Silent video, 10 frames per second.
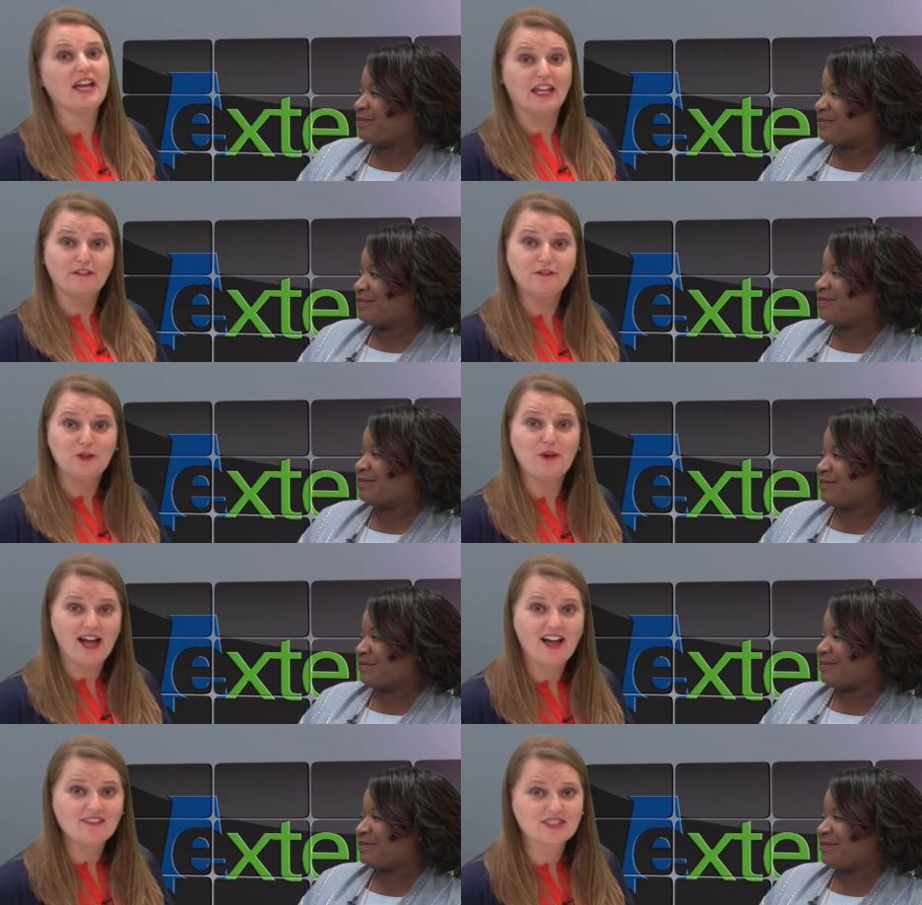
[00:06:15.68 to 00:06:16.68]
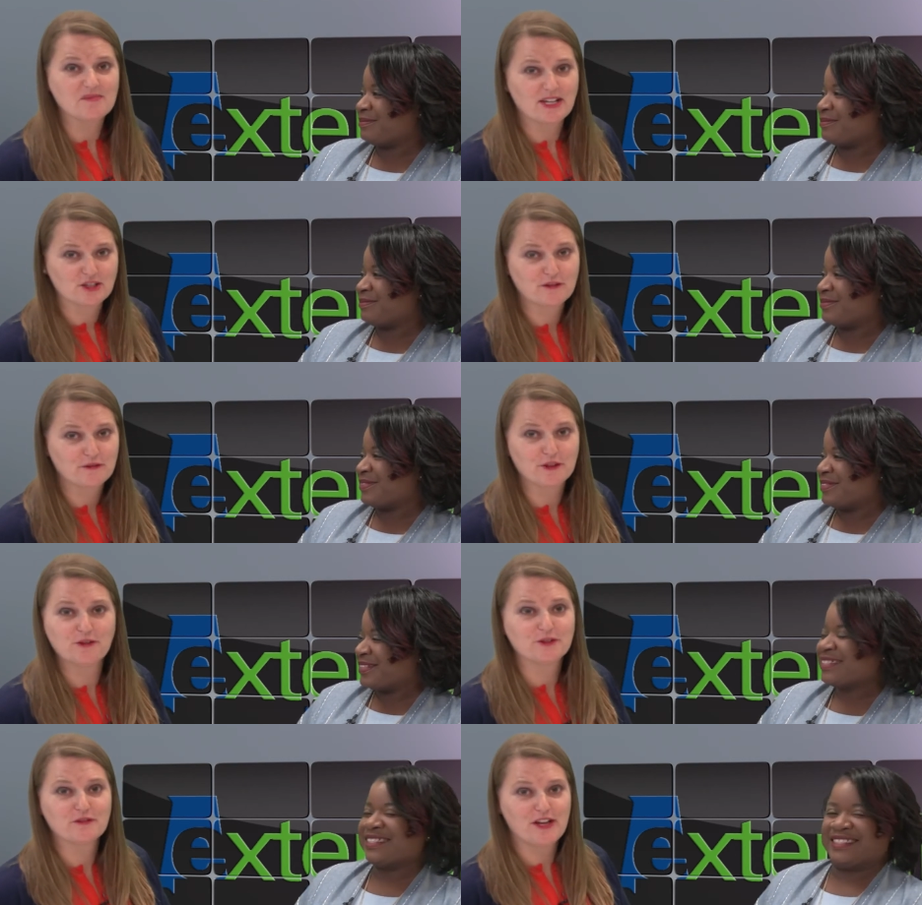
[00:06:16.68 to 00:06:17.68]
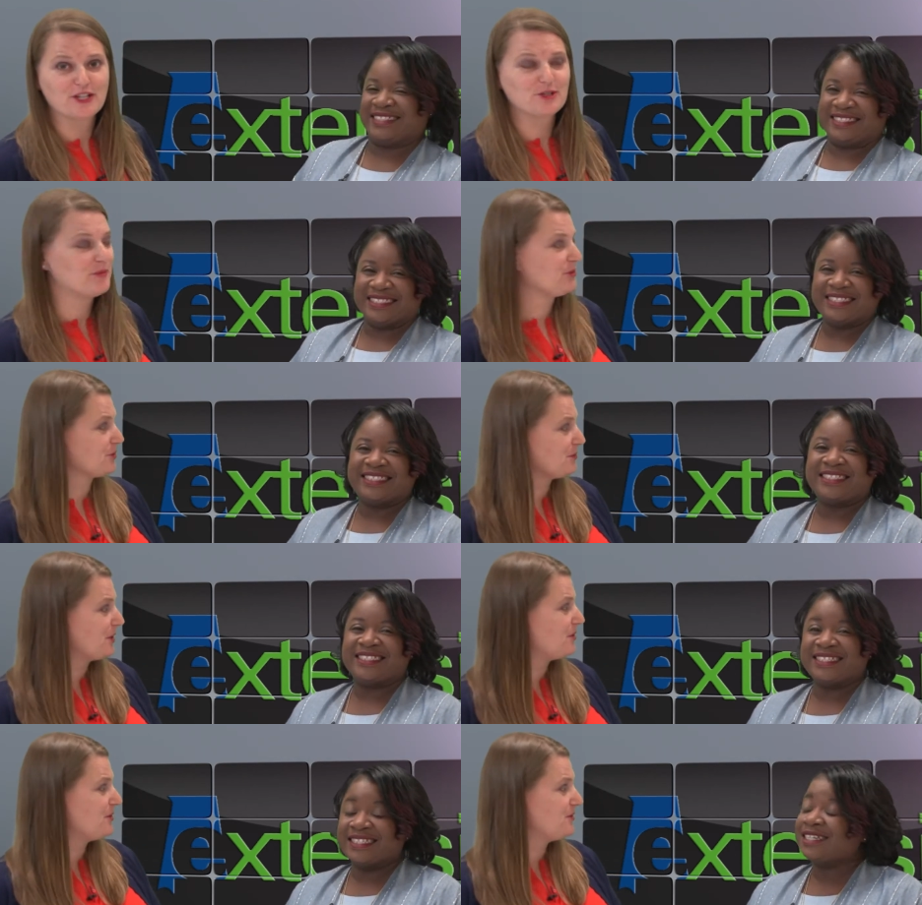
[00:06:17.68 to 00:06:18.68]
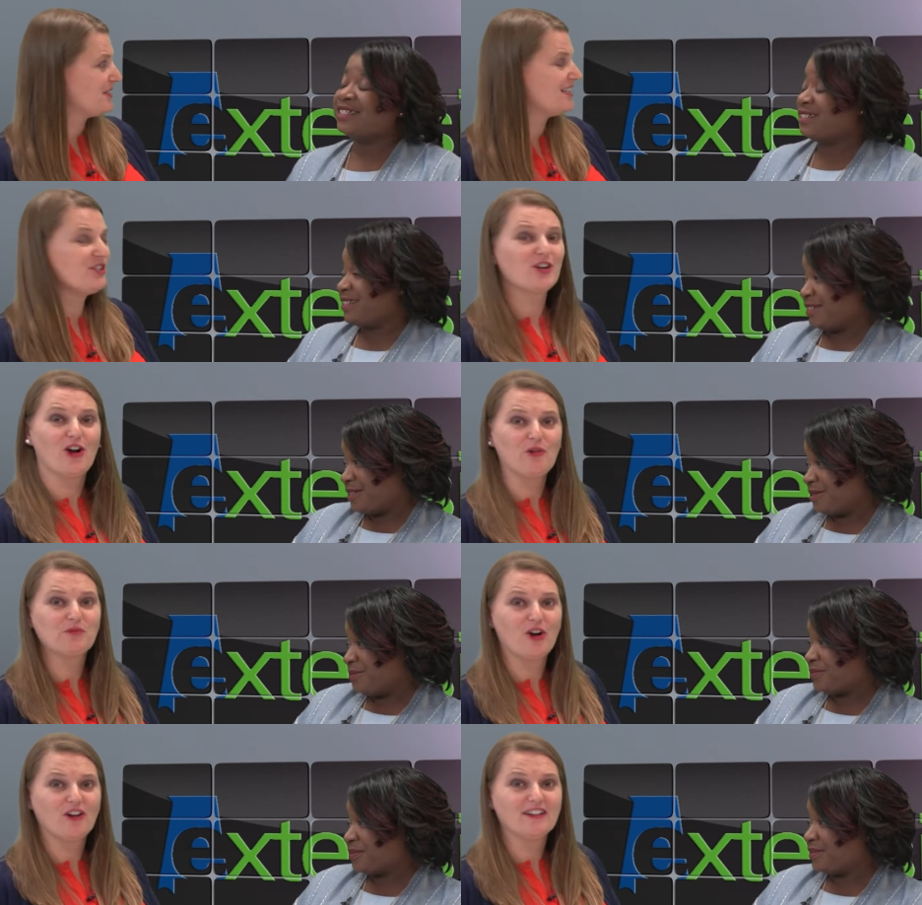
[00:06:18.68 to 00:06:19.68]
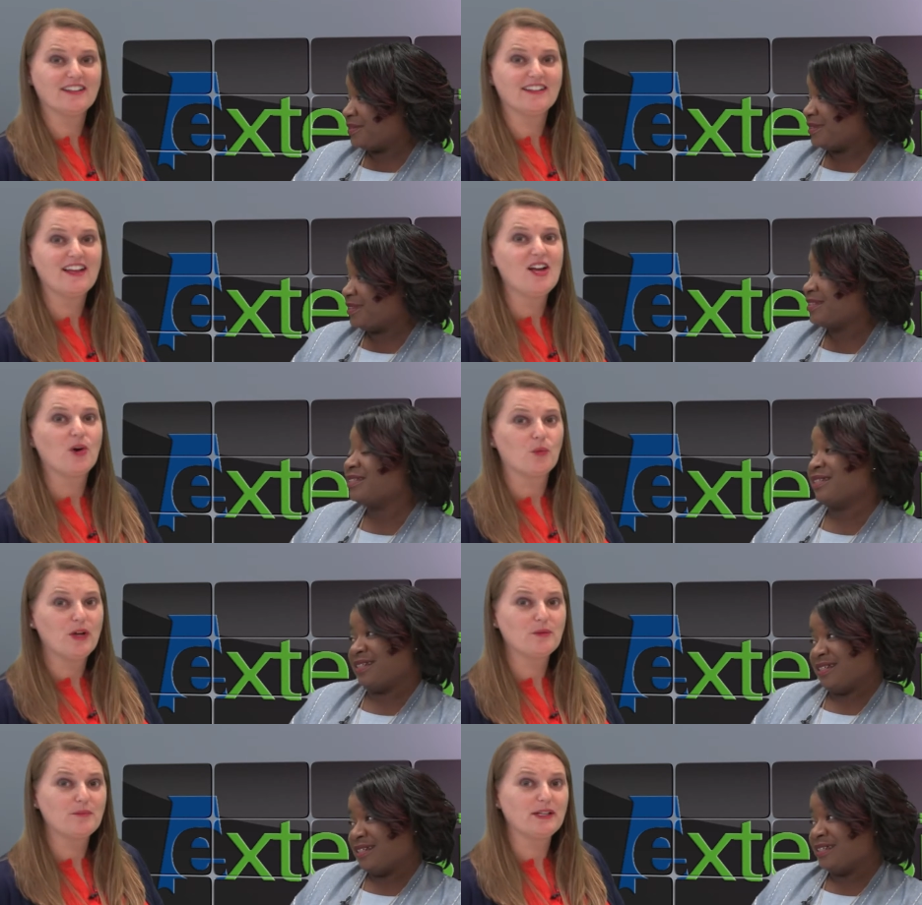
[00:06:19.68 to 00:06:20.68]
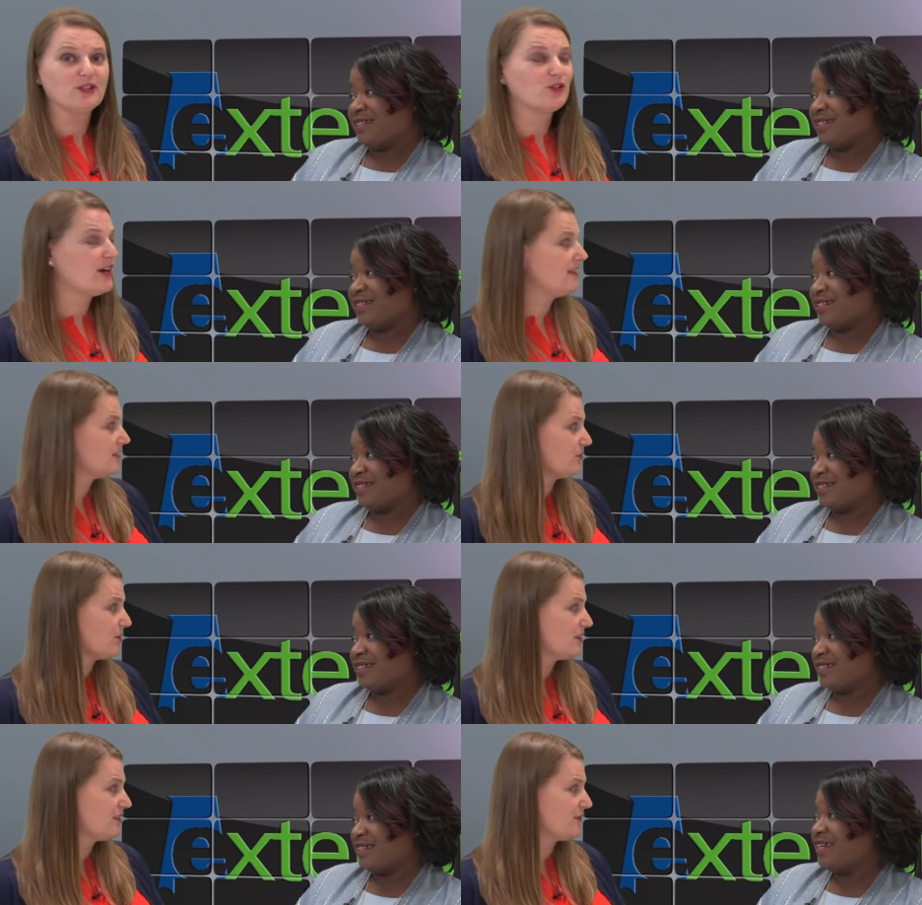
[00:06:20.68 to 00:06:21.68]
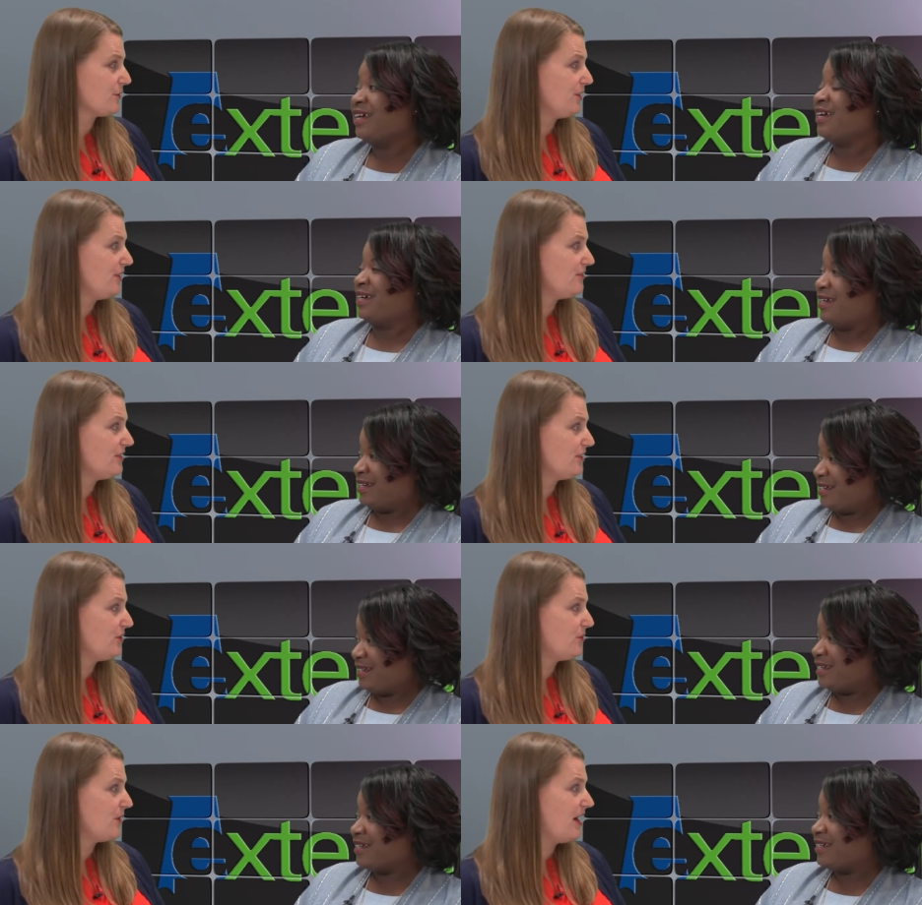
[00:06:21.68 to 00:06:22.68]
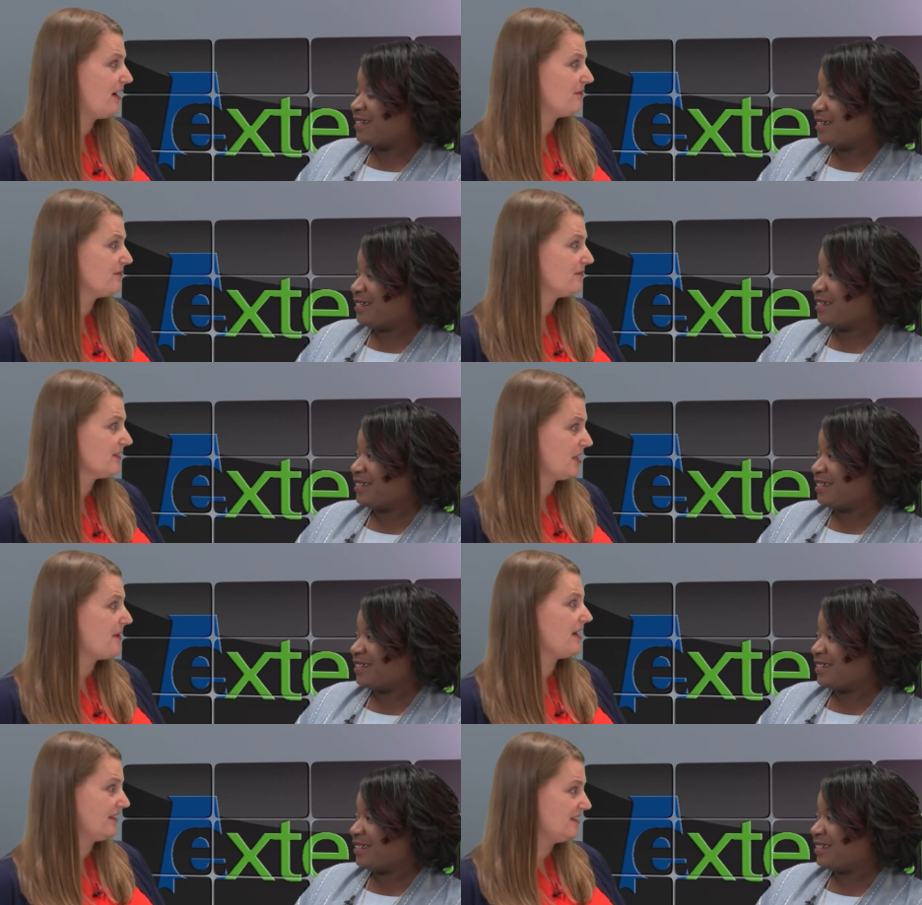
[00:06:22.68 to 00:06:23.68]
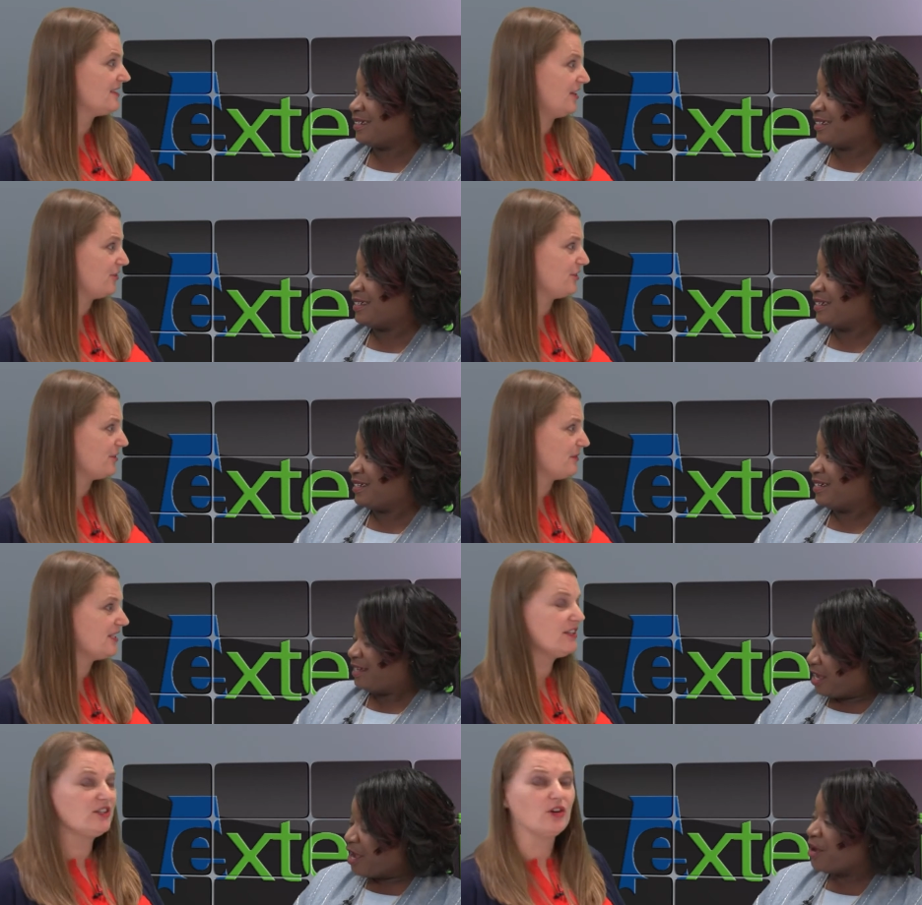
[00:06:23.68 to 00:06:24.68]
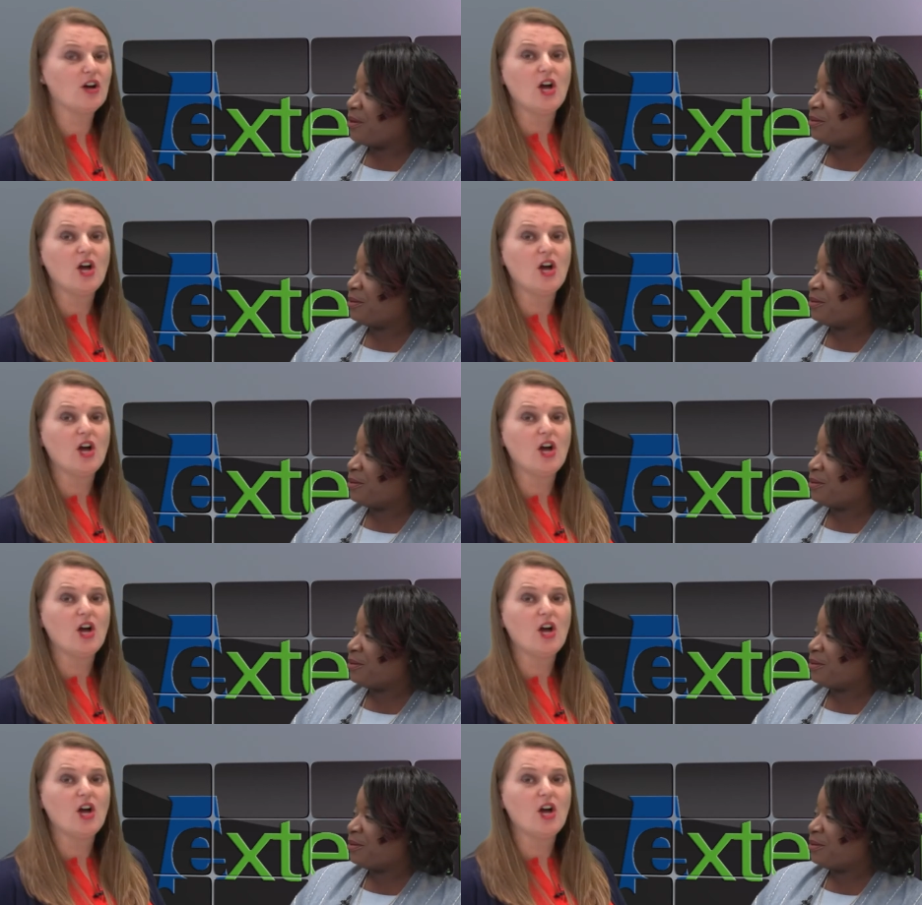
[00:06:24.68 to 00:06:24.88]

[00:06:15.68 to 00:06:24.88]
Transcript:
Speaker 1: if you have some extra fruits or vegetables or produce in your home garden, we would be a great source for you to um, come out and sell your material.